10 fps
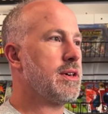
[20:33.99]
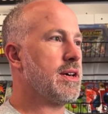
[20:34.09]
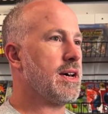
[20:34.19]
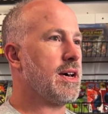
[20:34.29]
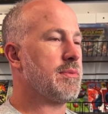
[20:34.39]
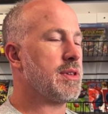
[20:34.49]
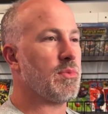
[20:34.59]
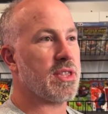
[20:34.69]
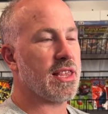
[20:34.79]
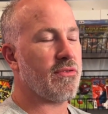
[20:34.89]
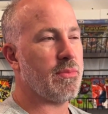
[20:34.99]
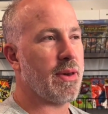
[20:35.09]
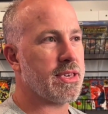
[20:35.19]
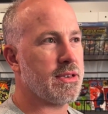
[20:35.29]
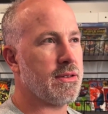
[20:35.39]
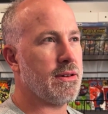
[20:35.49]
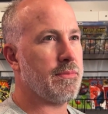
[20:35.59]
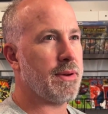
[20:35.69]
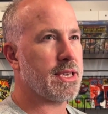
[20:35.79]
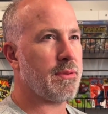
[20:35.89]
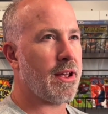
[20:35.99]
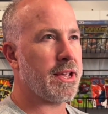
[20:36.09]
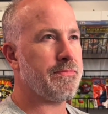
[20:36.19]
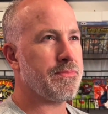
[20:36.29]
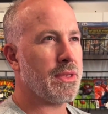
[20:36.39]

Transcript: uh, tell them what they love the best, uh, best about it.